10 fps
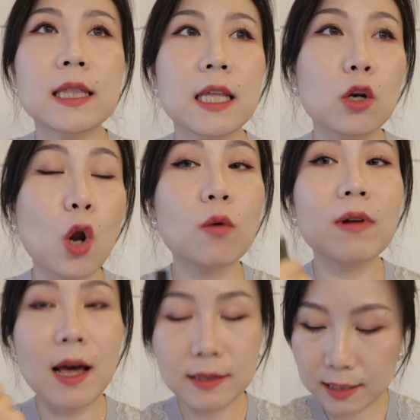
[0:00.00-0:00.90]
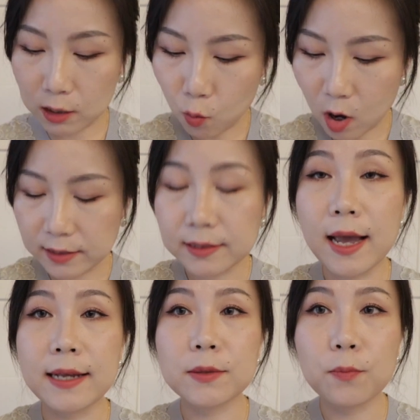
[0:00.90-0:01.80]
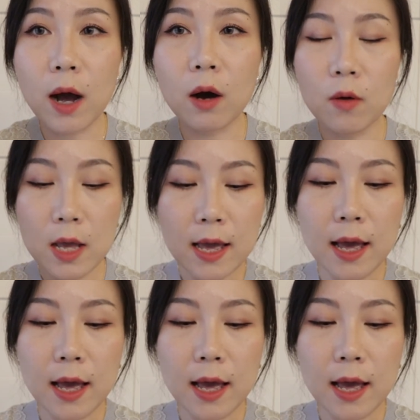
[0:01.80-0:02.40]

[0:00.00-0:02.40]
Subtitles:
the long lasting wise as well.